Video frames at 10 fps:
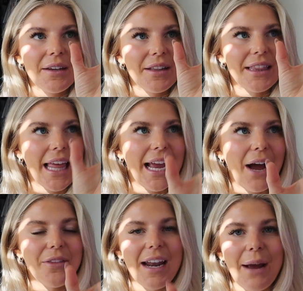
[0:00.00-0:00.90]

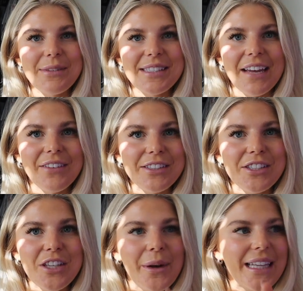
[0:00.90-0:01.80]
layout that I was given,
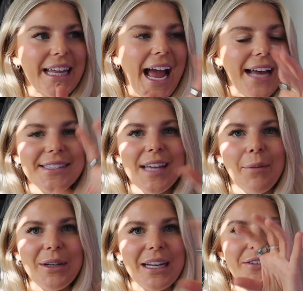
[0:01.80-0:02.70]
so it like has
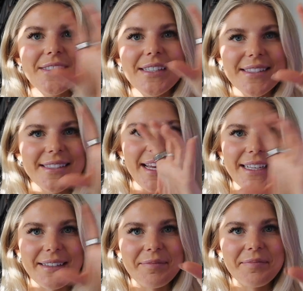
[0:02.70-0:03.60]
someone else's
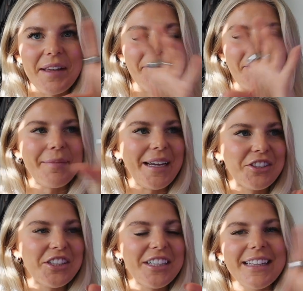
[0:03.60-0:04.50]
like
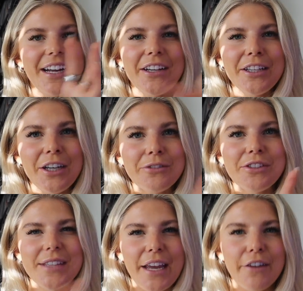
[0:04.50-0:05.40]
information in there, you know,
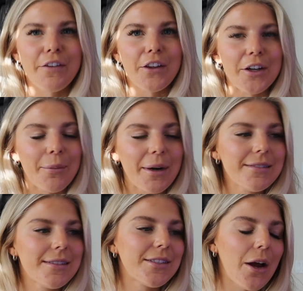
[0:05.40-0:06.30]
just like filler
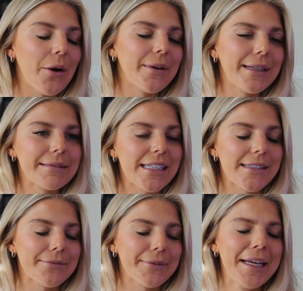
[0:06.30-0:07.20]
words, so it
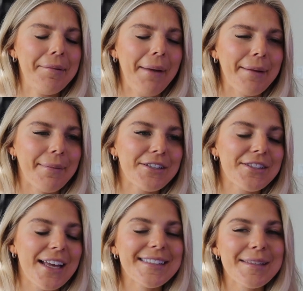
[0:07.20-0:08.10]
doesn't really make much
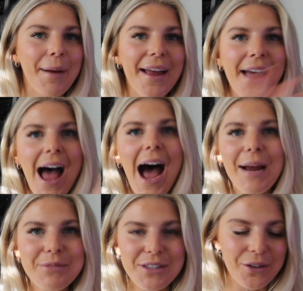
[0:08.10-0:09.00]
sense, but
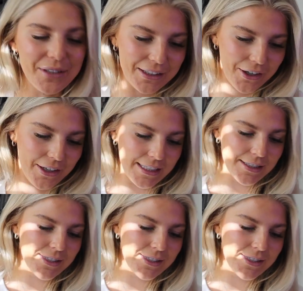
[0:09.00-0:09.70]
I'm slowly learning.